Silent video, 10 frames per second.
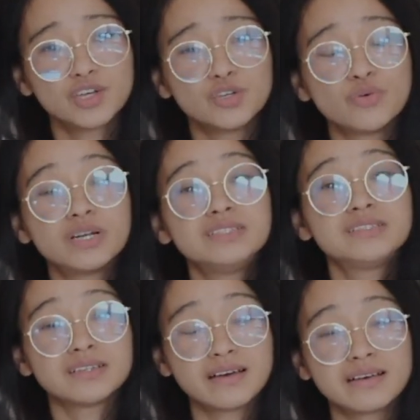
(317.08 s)
You are
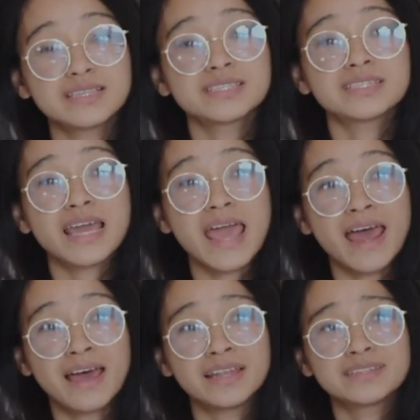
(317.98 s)
just
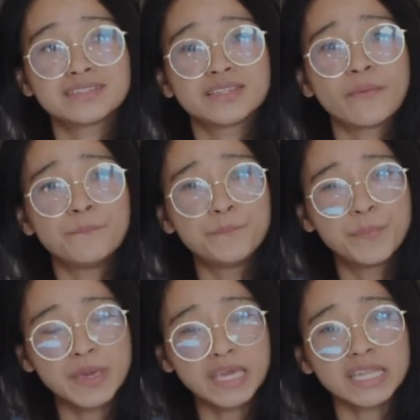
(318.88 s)
at the
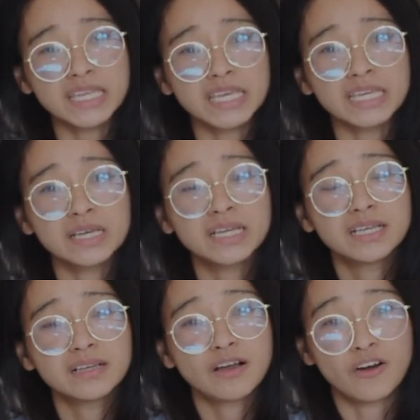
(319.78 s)
beginning
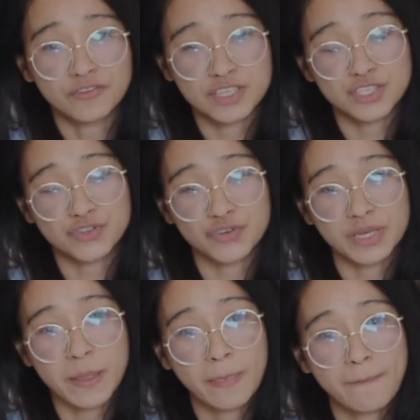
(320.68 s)
of the
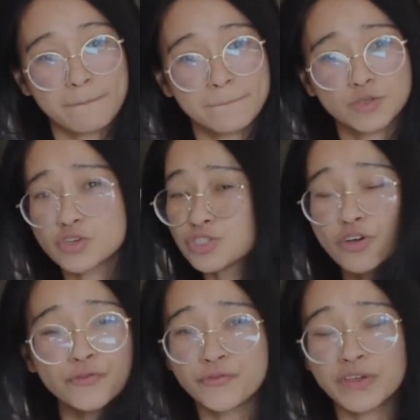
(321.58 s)
story. So it's
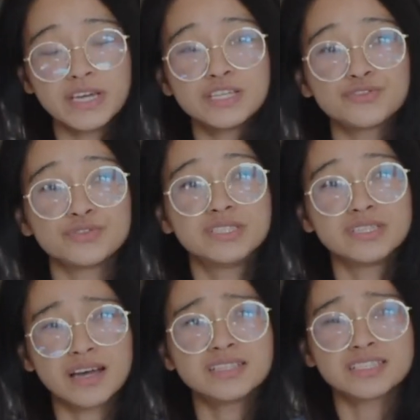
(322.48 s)
not fair to
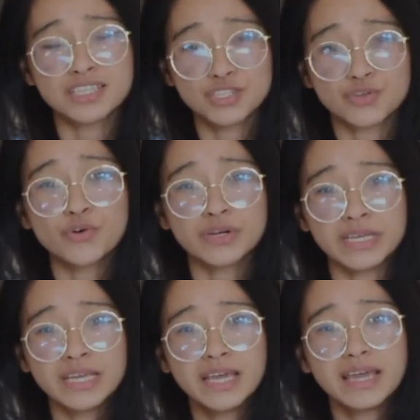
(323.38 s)
judge the
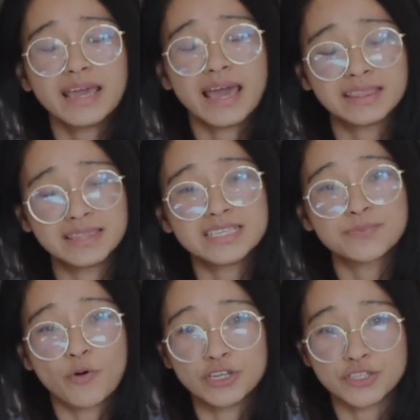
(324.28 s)
story at this
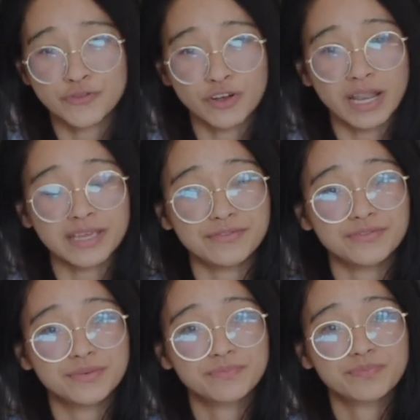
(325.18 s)
point of your life.